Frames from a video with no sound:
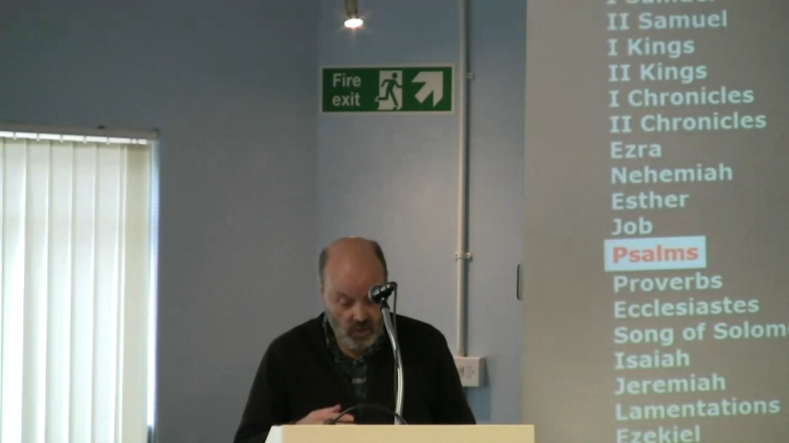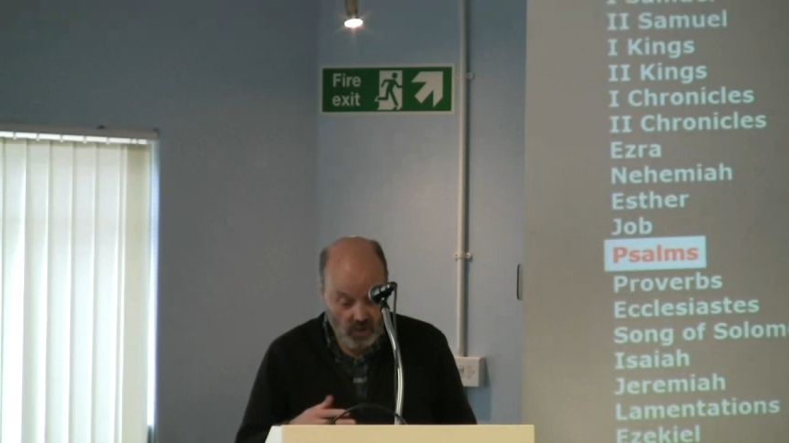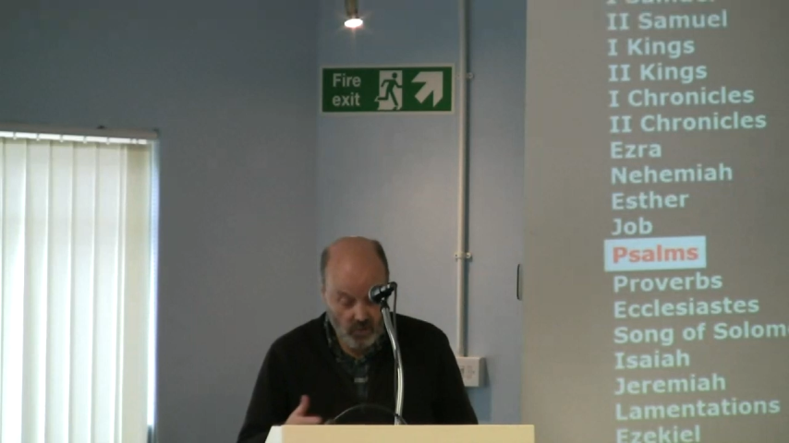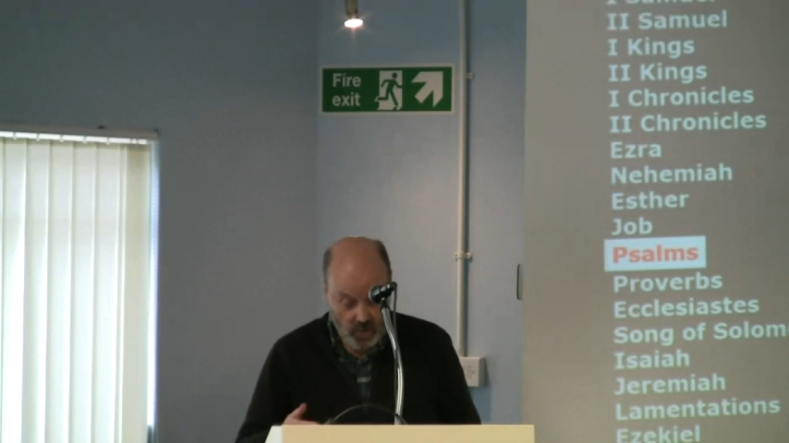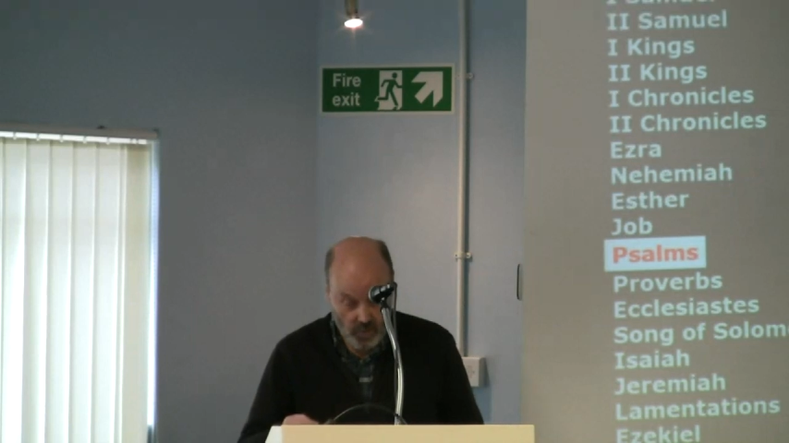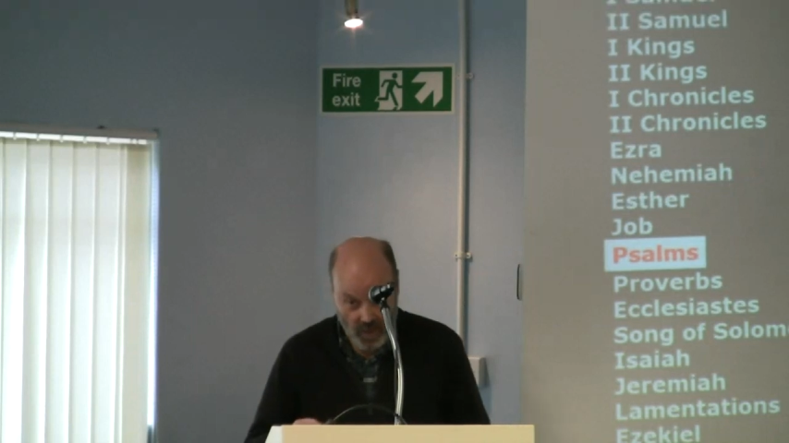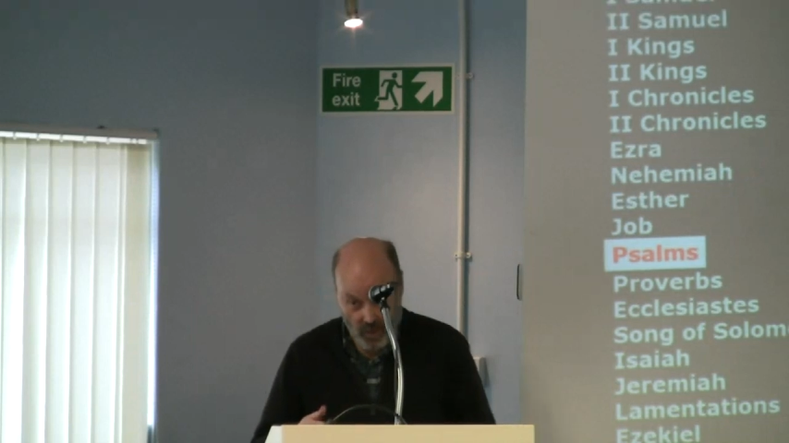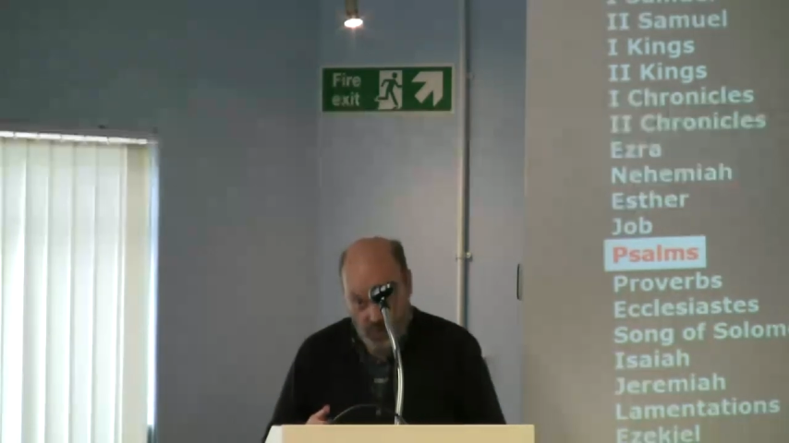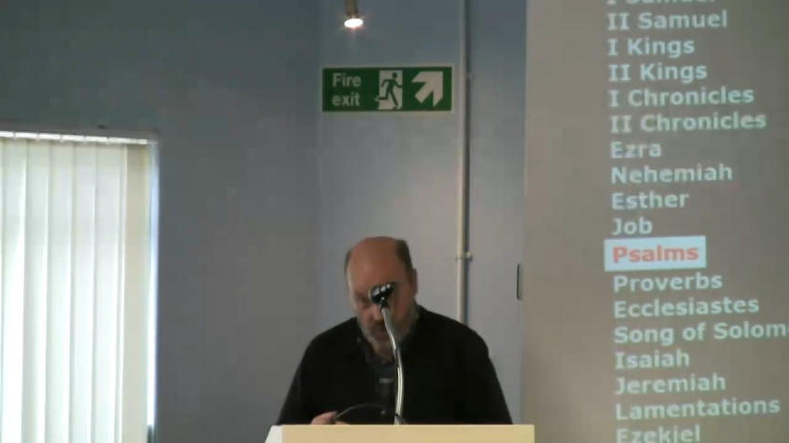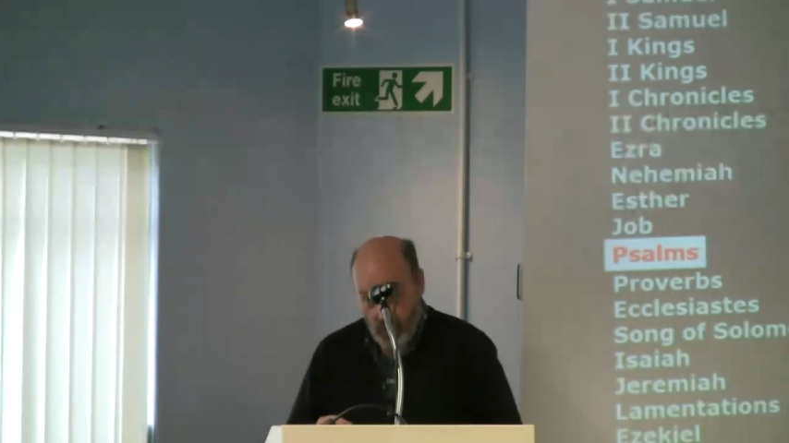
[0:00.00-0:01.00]
That was my
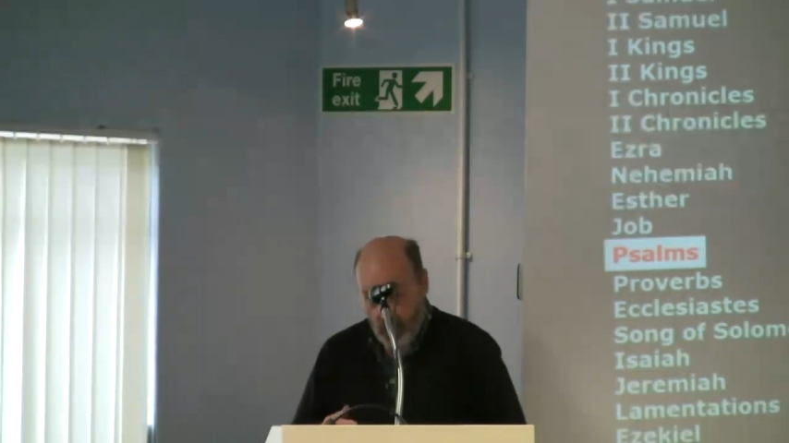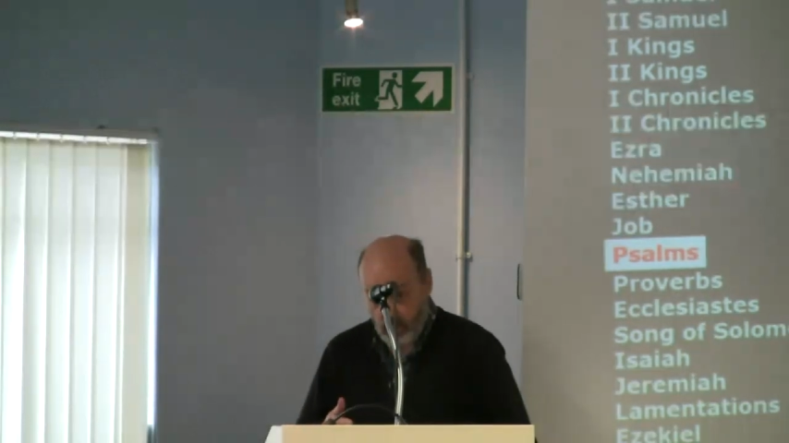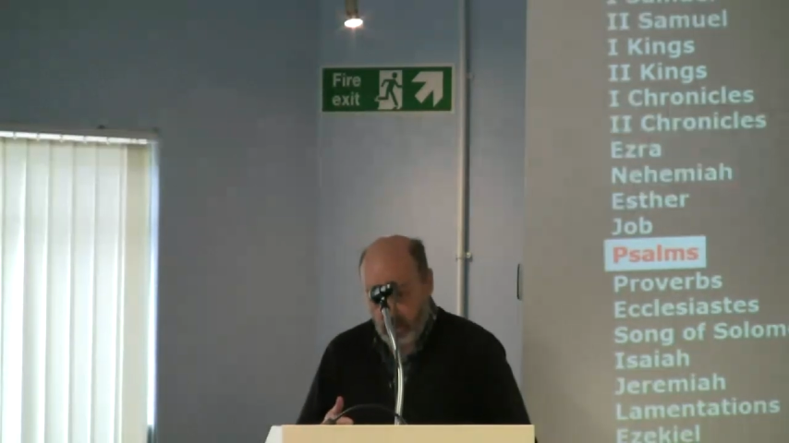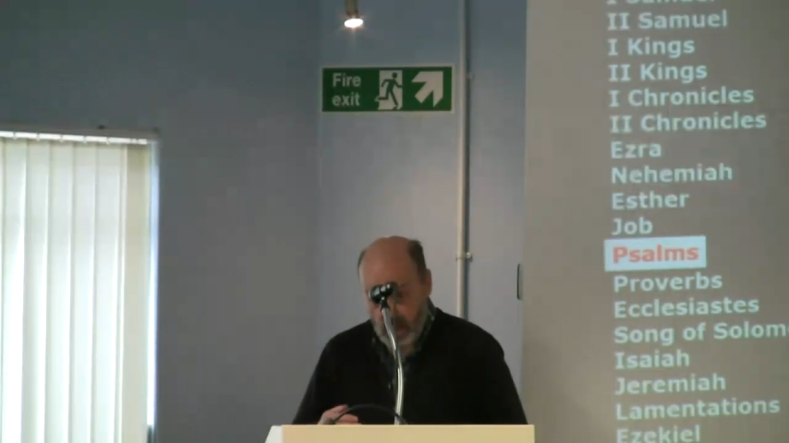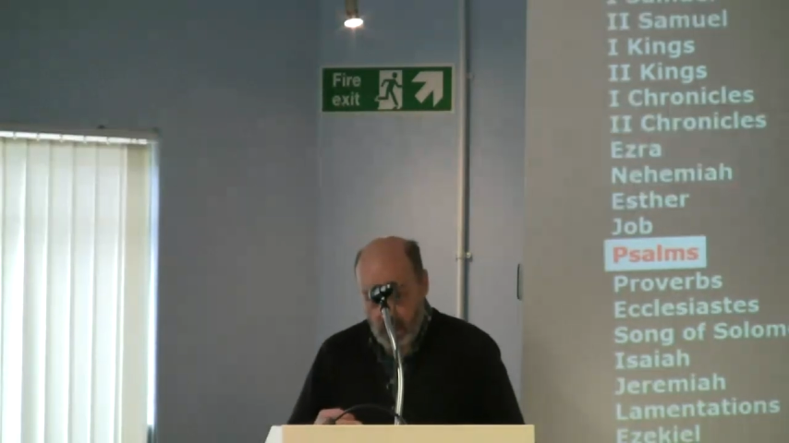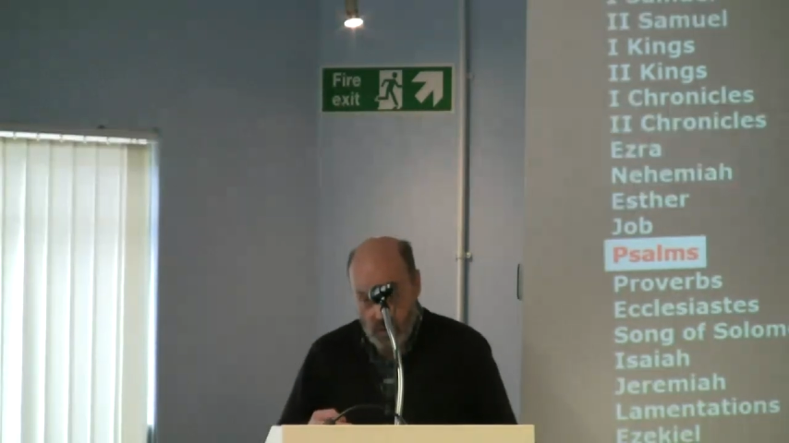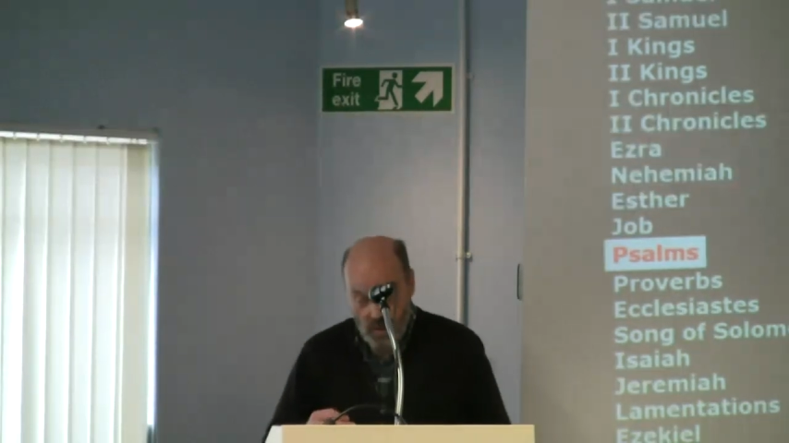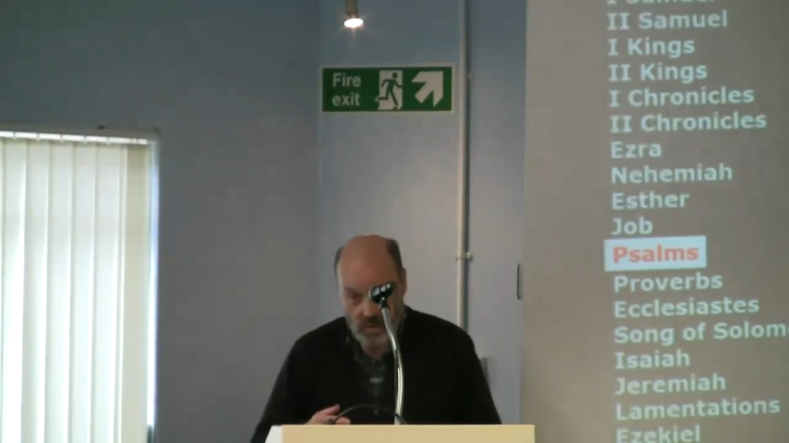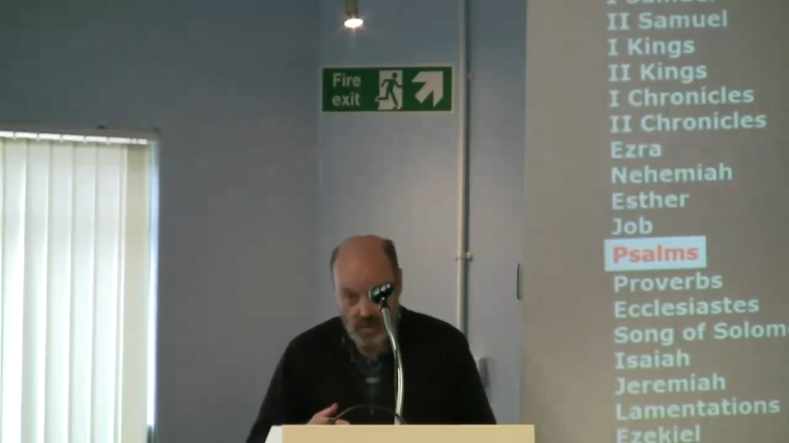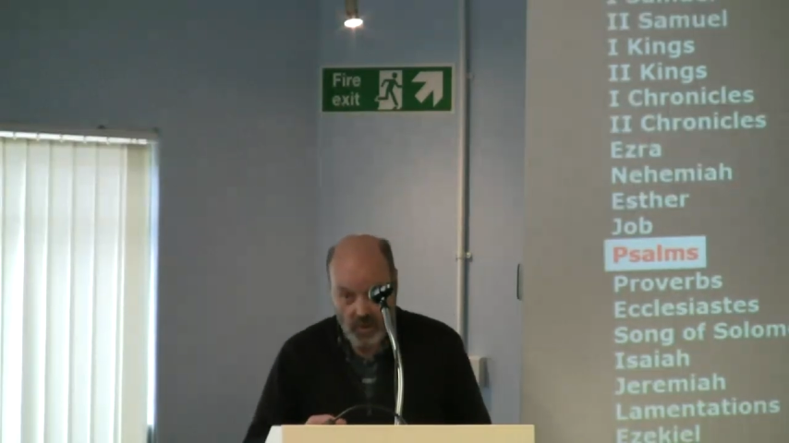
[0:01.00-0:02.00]
aim, to
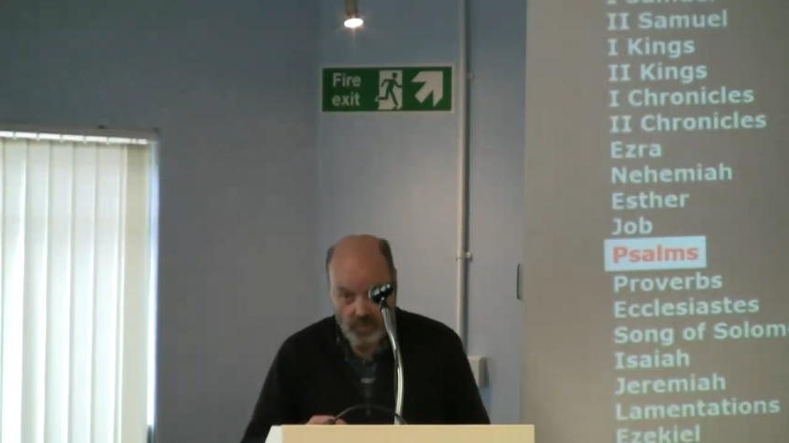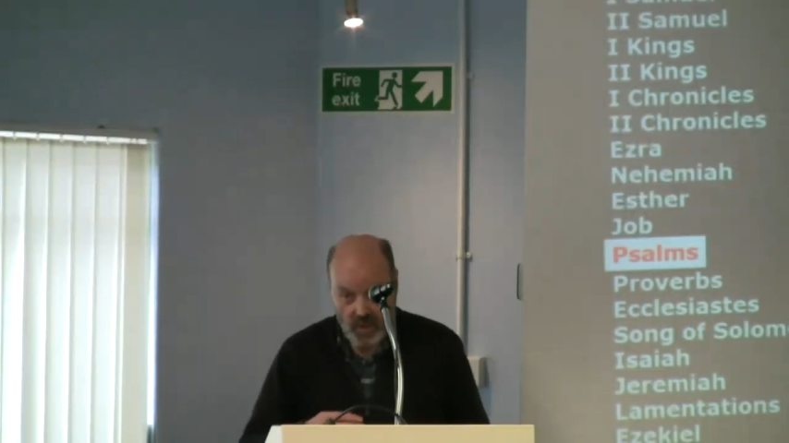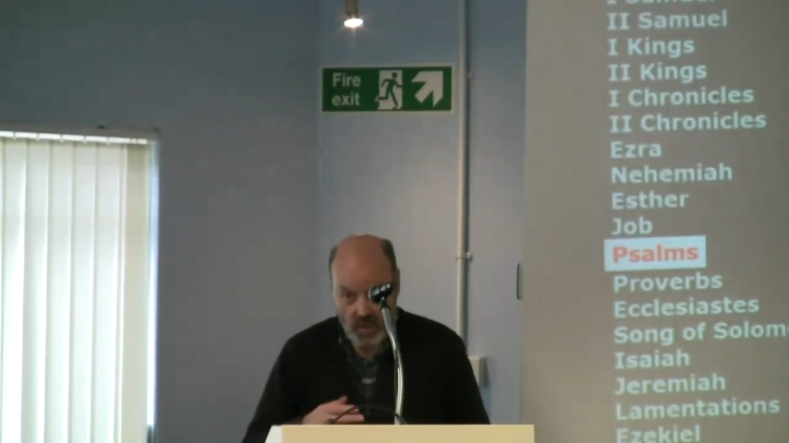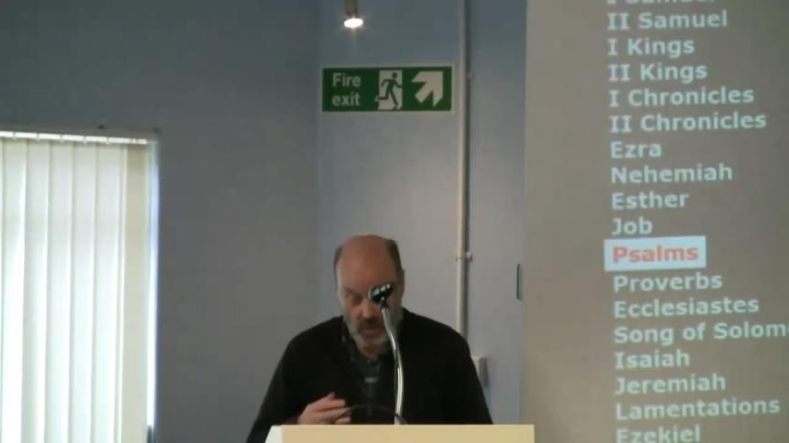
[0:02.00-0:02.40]
make peace.